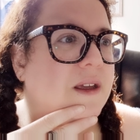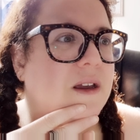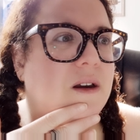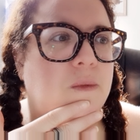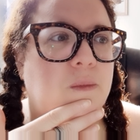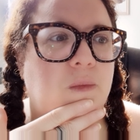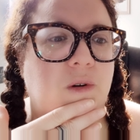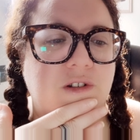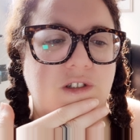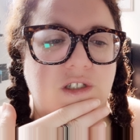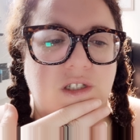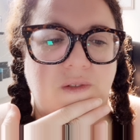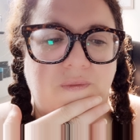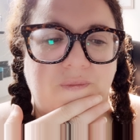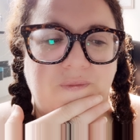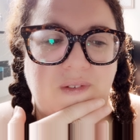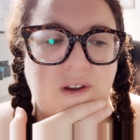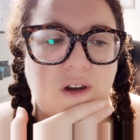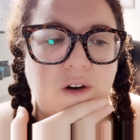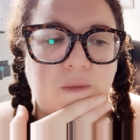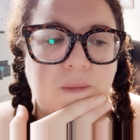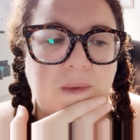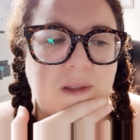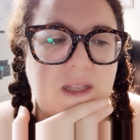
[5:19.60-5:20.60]
watched a
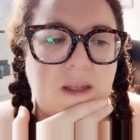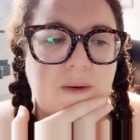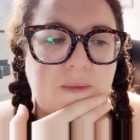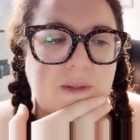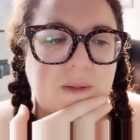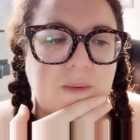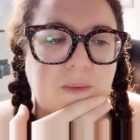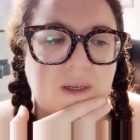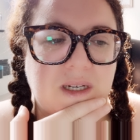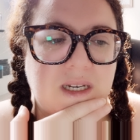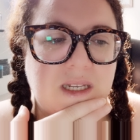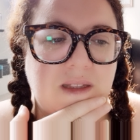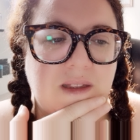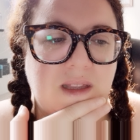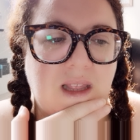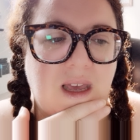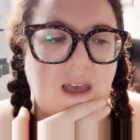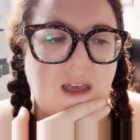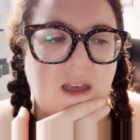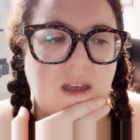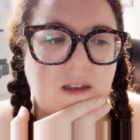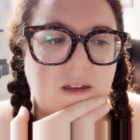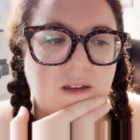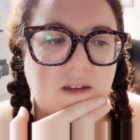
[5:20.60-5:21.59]
film and there was one in
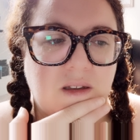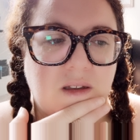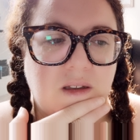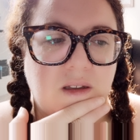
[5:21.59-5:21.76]
there.